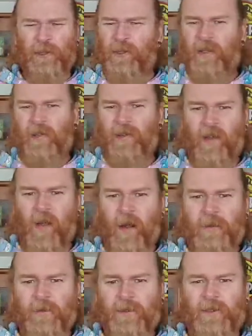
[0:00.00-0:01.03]
You can.
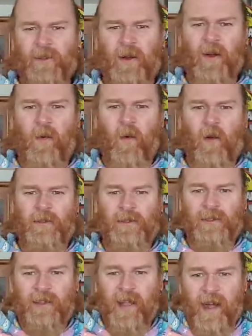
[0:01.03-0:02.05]
Oh my
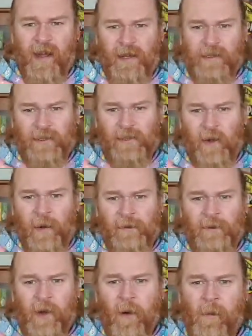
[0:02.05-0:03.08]
days!
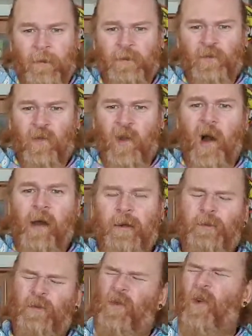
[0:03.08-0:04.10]

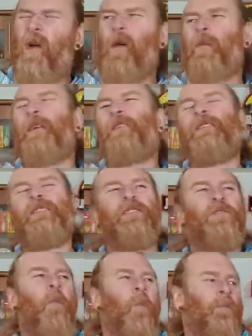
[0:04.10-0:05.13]
Like, oh my
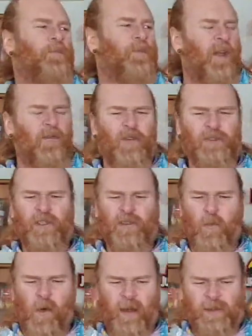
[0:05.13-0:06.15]
gosh! They've got such
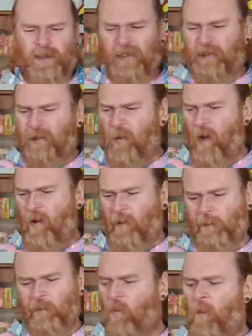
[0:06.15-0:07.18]
a weird taste as
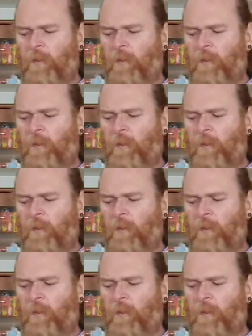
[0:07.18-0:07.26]
well.